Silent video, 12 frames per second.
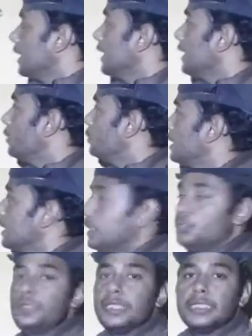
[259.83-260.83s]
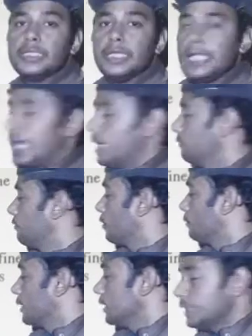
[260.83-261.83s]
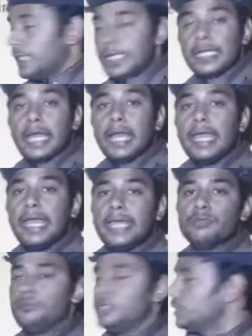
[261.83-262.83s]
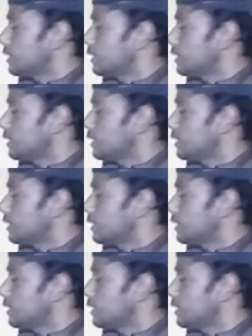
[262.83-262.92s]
into the elutriation tank from this area, and with the